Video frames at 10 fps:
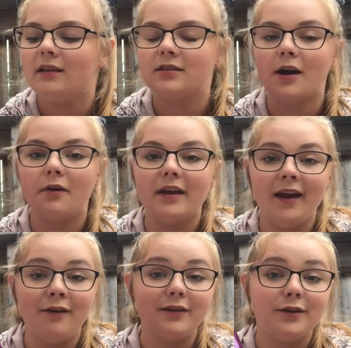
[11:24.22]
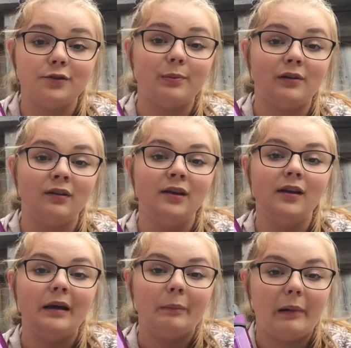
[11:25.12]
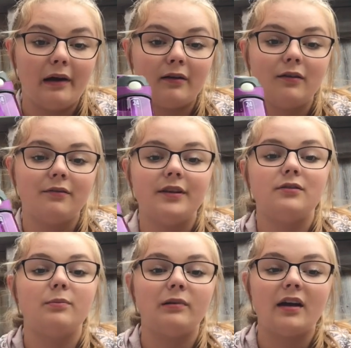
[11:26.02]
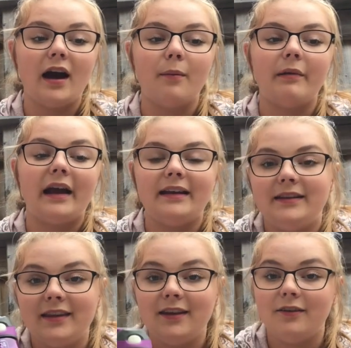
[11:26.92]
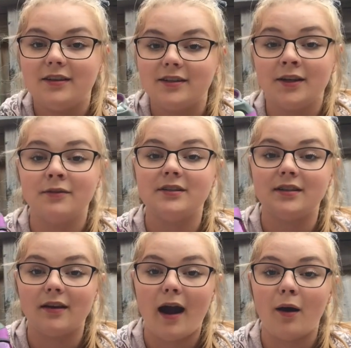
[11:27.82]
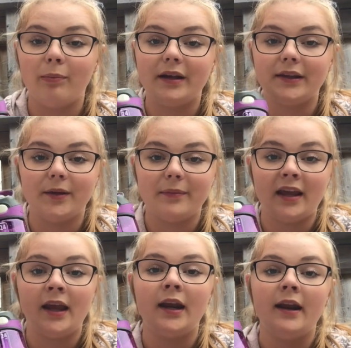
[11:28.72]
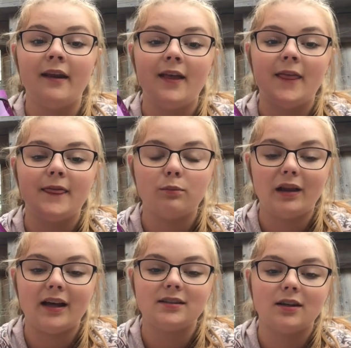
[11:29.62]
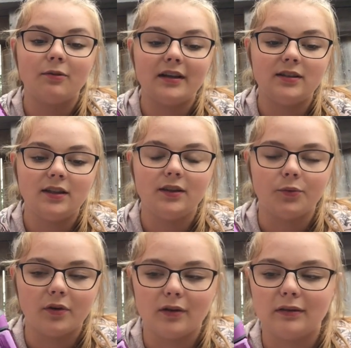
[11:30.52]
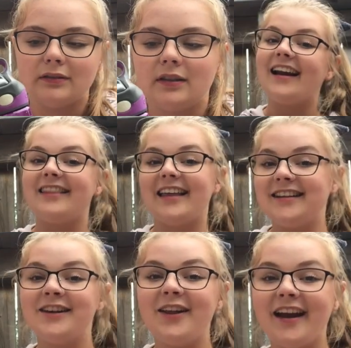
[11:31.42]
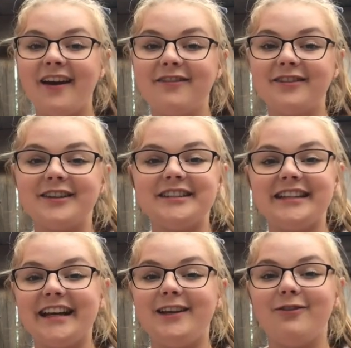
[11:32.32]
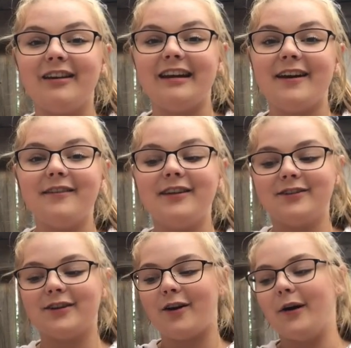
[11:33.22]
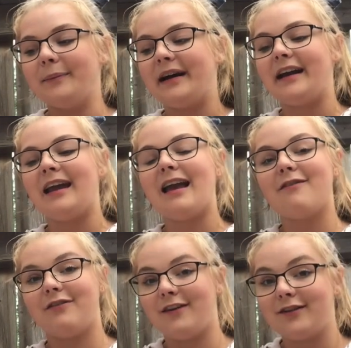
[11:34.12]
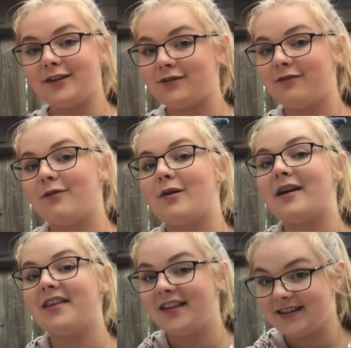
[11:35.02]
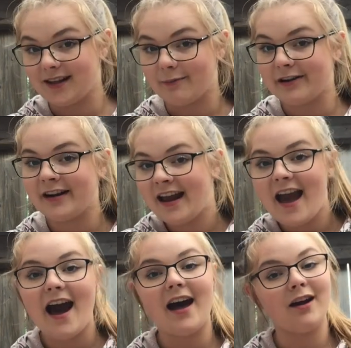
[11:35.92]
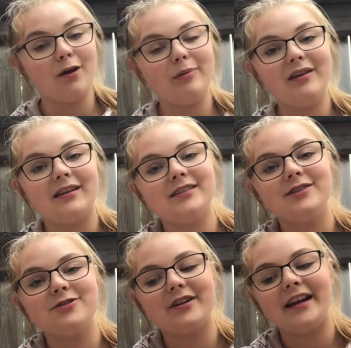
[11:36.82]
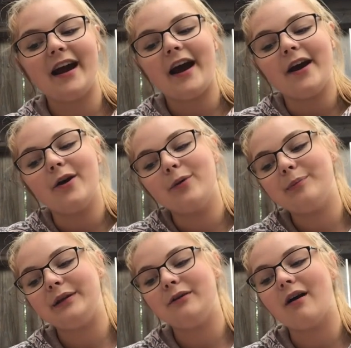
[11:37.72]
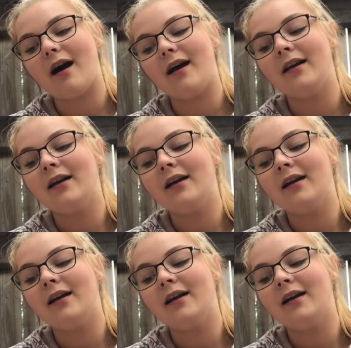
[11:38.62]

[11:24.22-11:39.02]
So get a reusable bottle, a reusable cup, anything you can do to help eliminate the plastic waste in the world. And that's all I have for today's video. These are all my favorites for the summer. I hope you guys enjoyed it. I hope you got